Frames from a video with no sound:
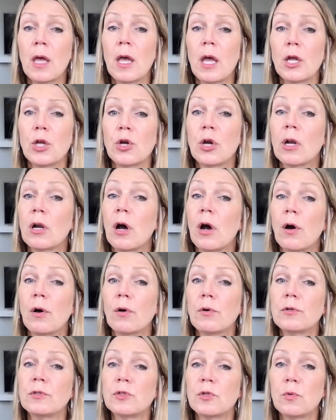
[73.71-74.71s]
You're going to
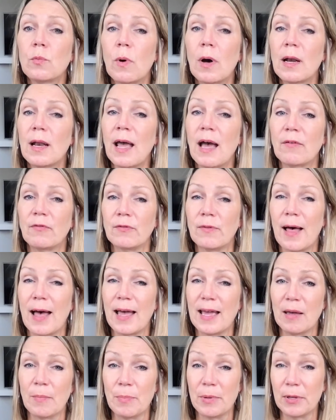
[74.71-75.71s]
also want to have
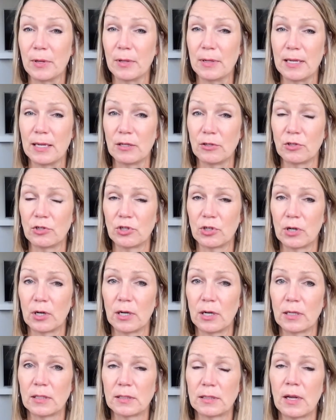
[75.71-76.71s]
liability
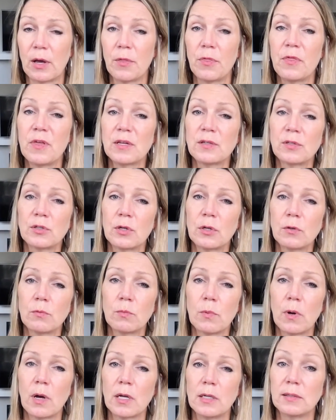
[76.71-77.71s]
insurance. Now, this could
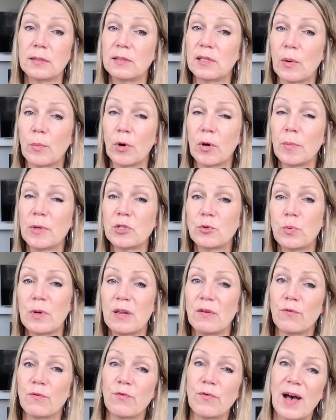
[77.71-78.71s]
run somewhere
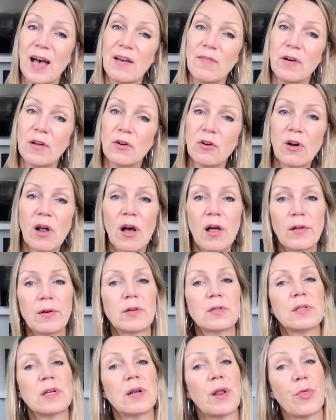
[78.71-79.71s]
between
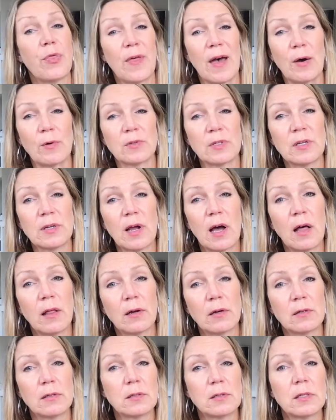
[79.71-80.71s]
$500 and
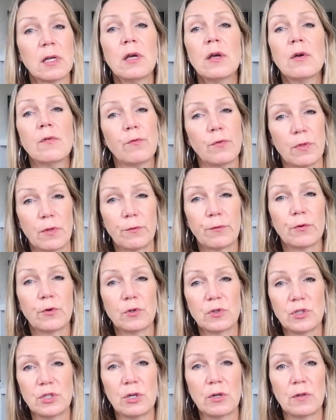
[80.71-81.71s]
$1,000 for the
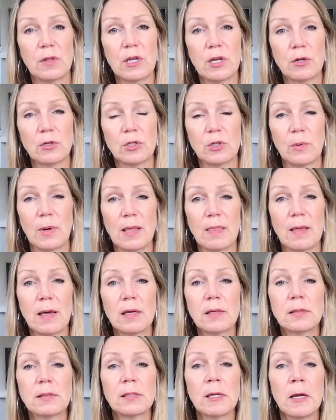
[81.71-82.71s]
first year that you're doing
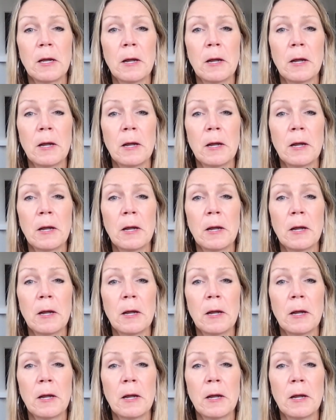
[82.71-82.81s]
this.